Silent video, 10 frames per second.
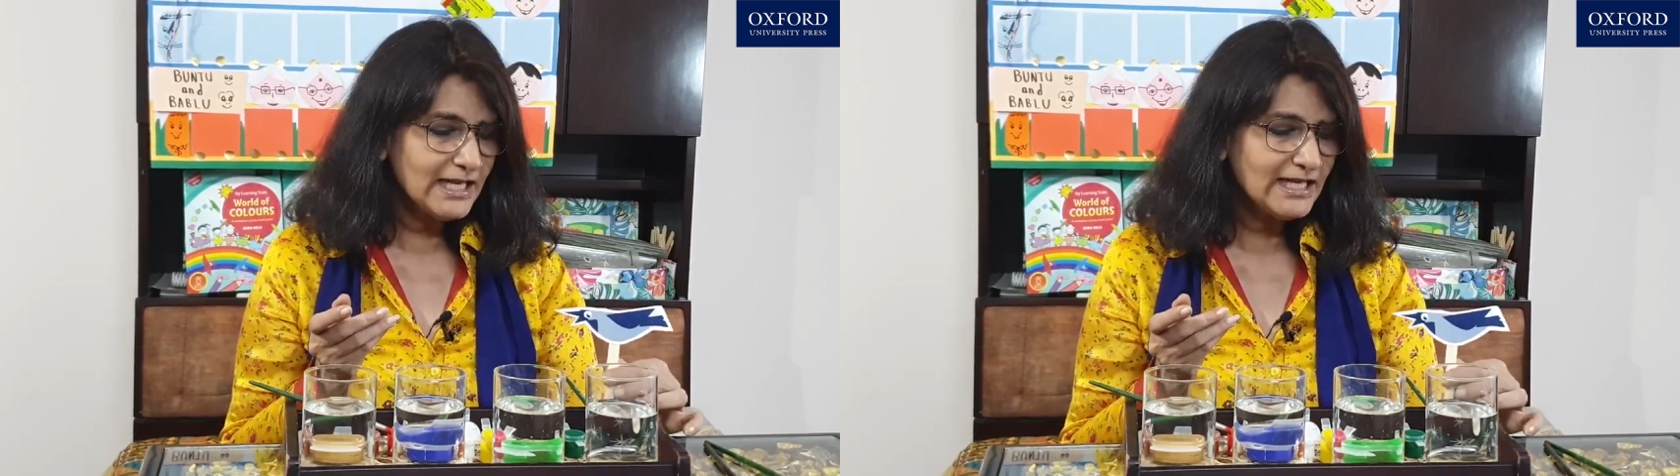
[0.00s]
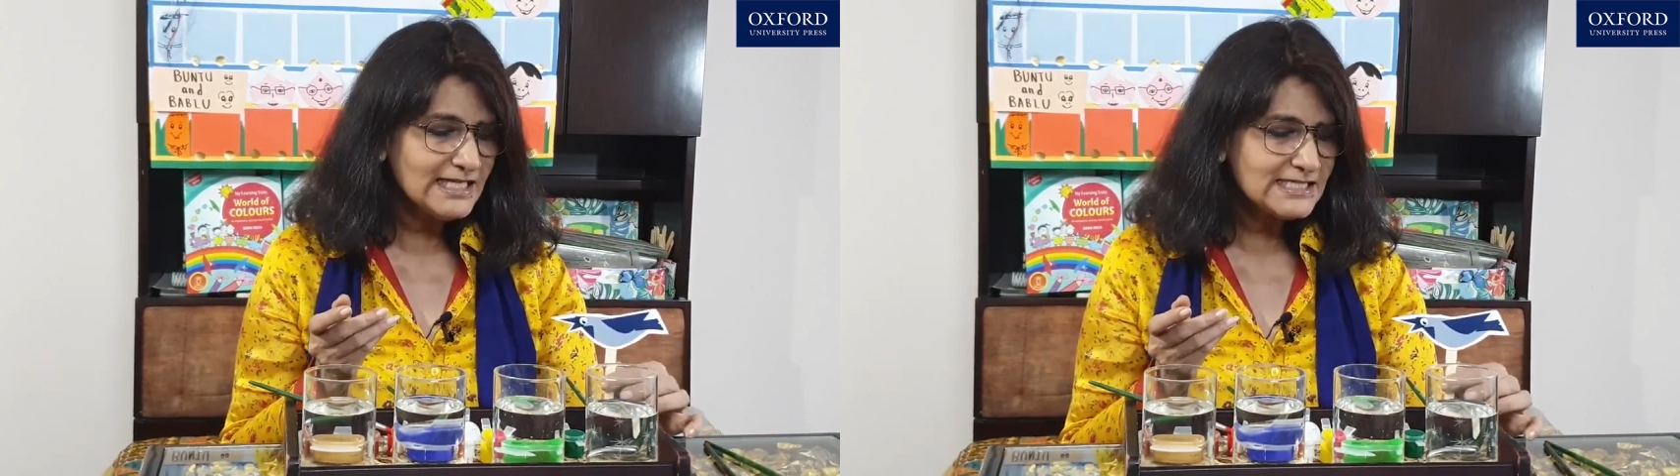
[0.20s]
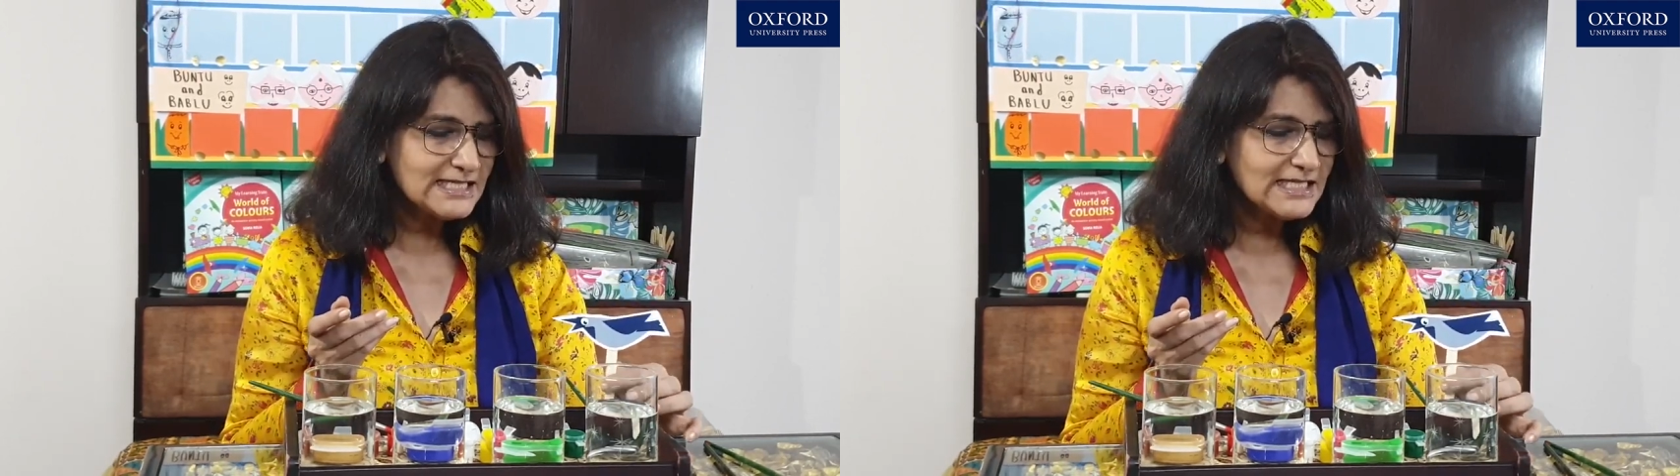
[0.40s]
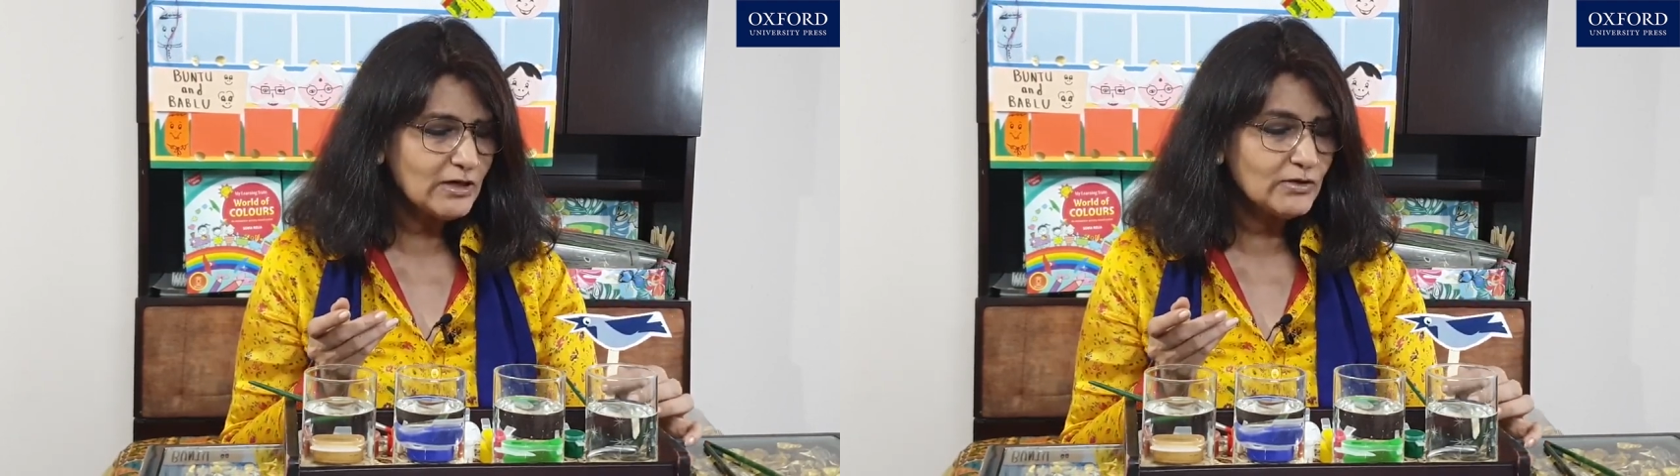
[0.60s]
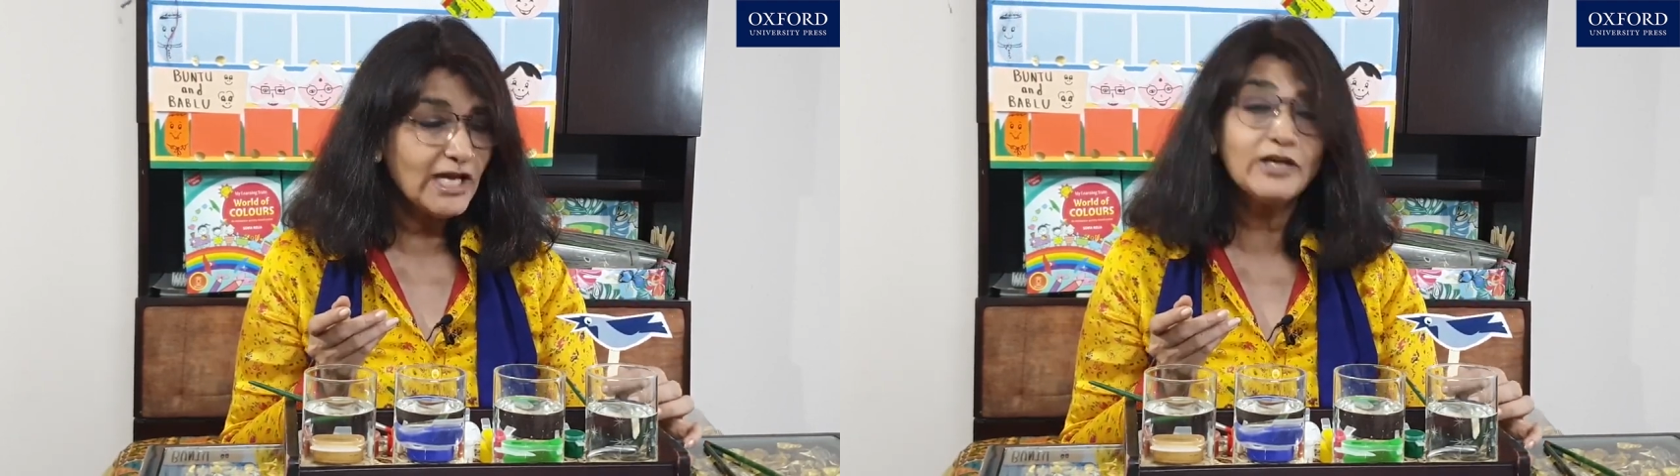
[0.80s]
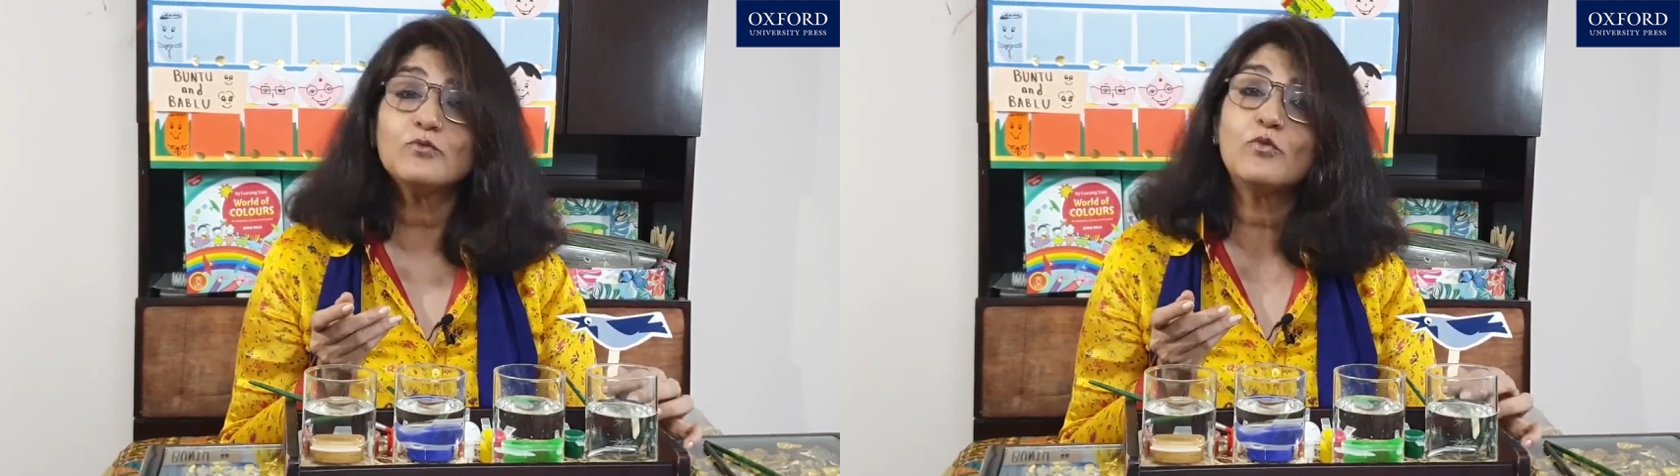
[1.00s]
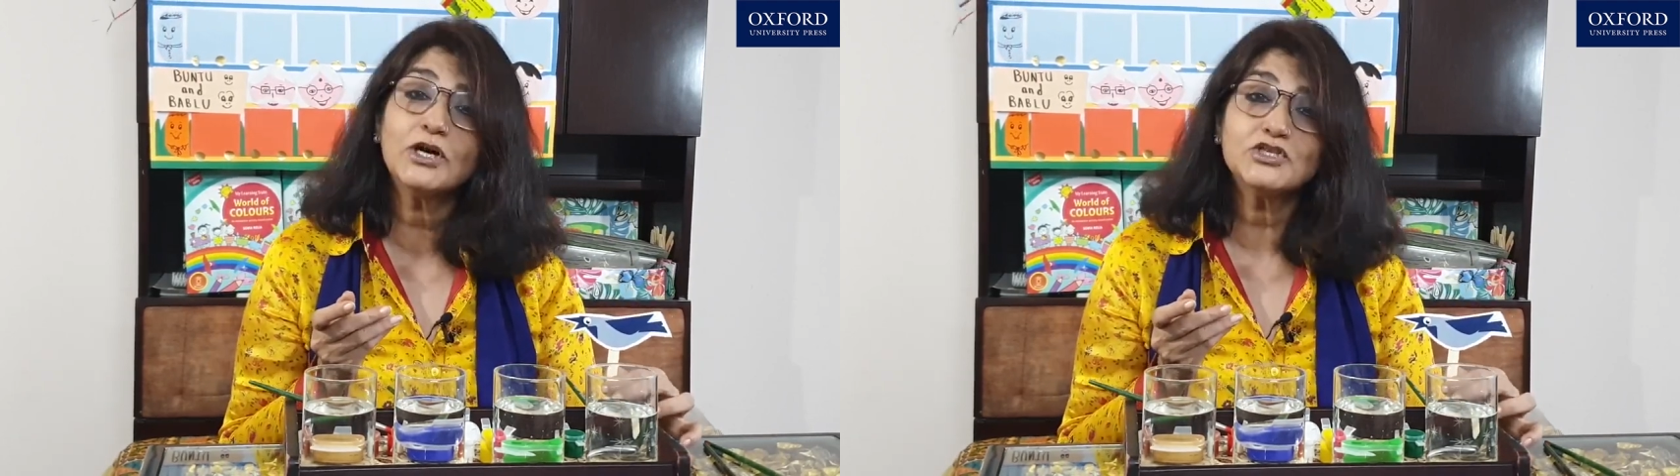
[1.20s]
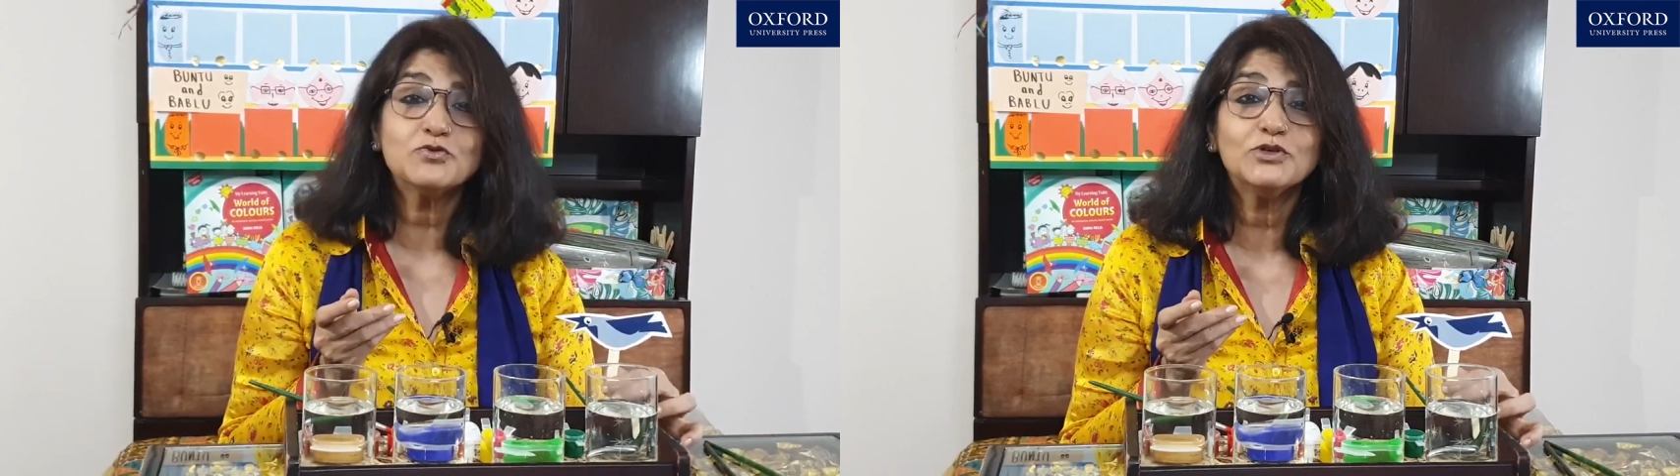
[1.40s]
can I sit down and
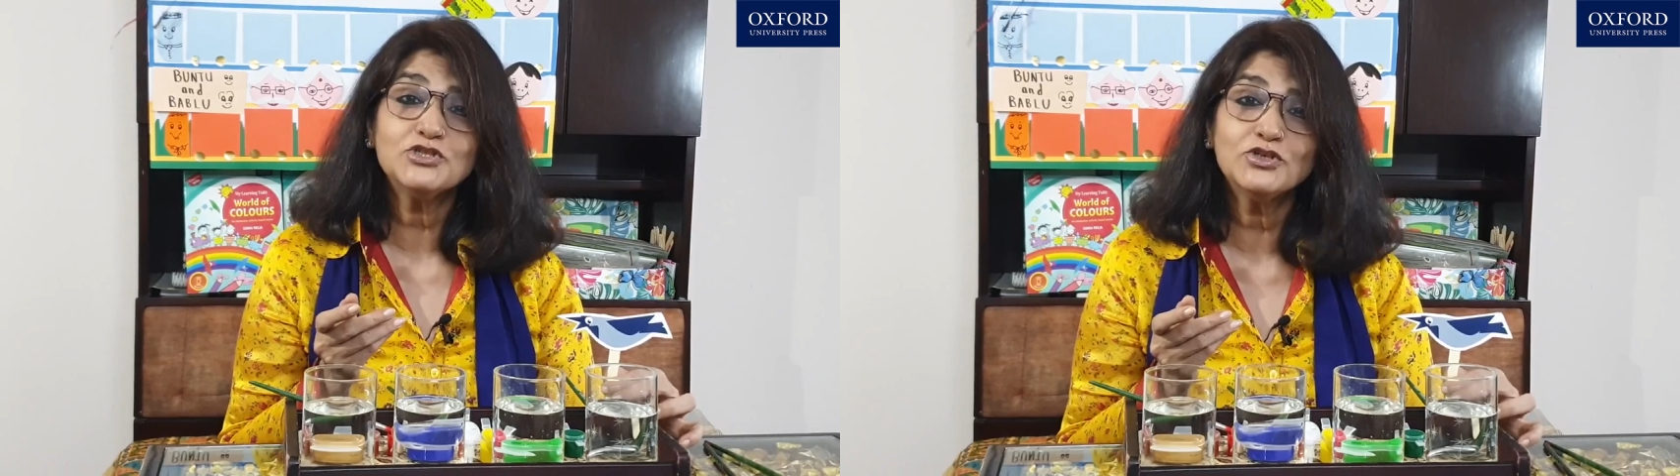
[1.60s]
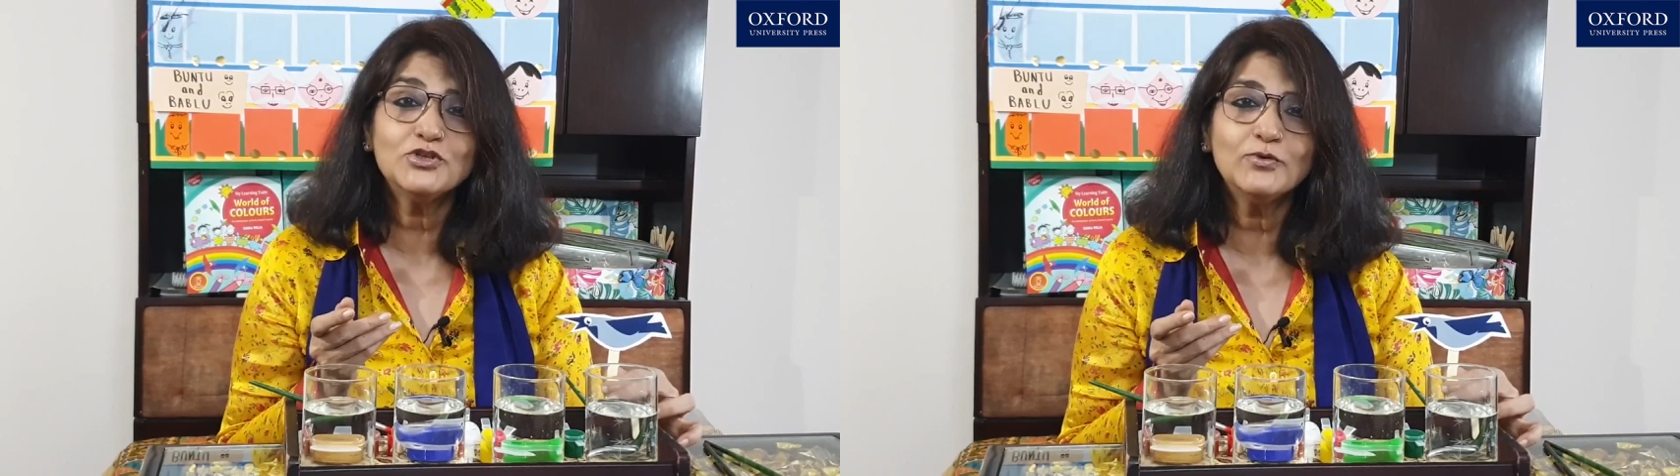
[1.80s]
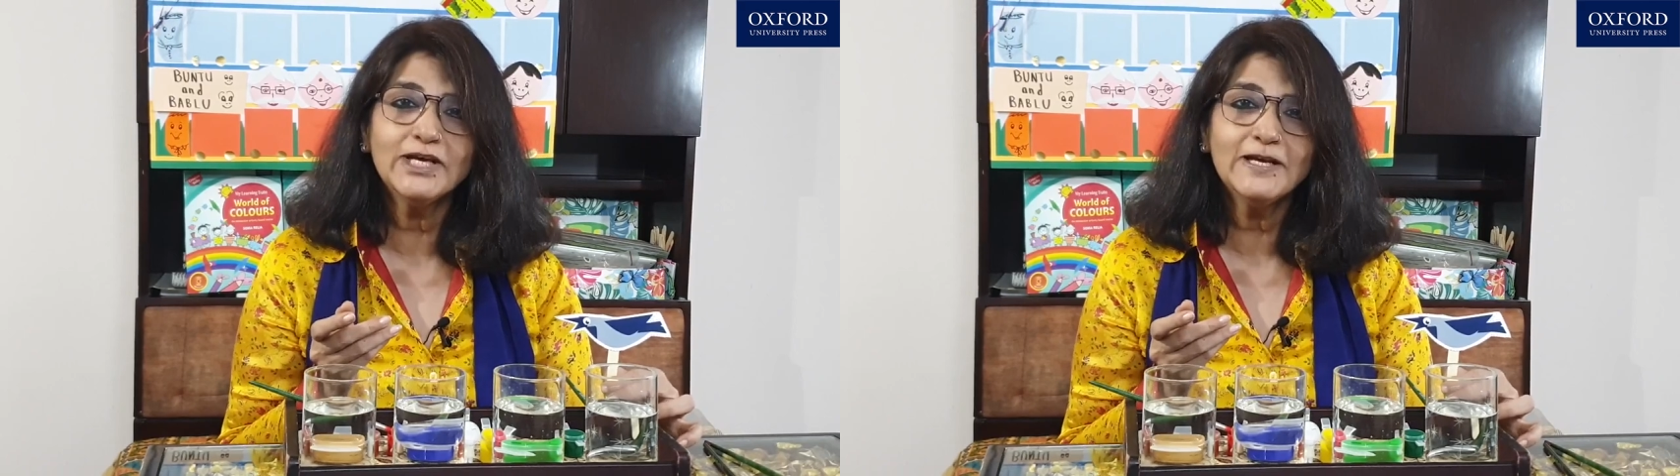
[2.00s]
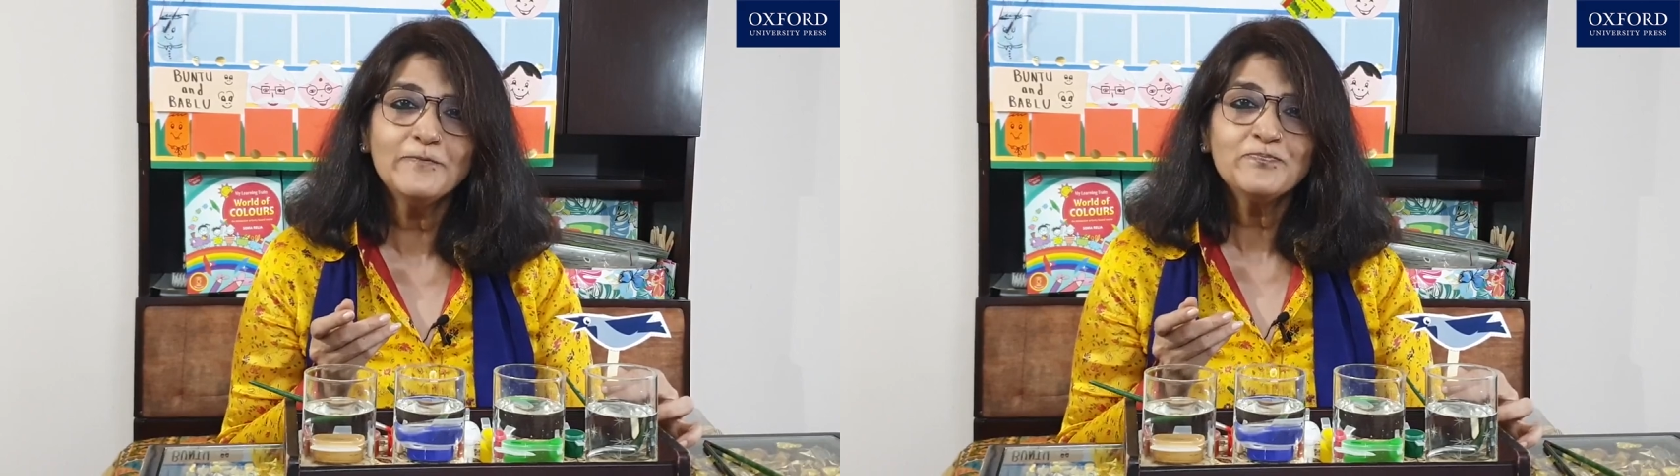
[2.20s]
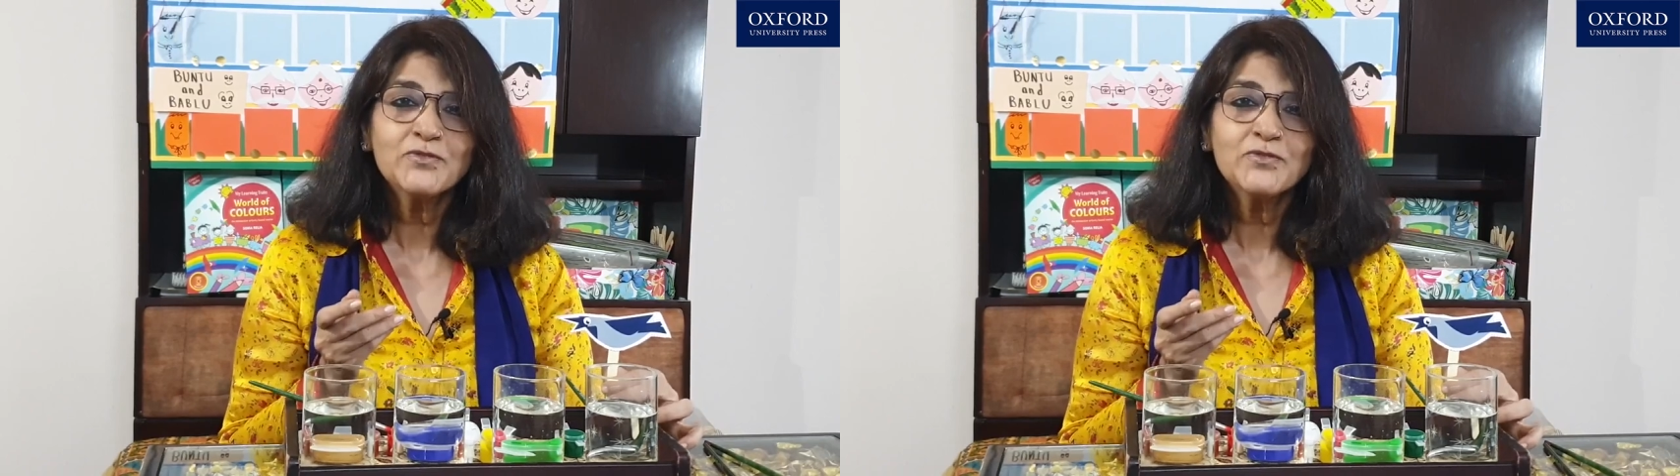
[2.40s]
watch what you're doing?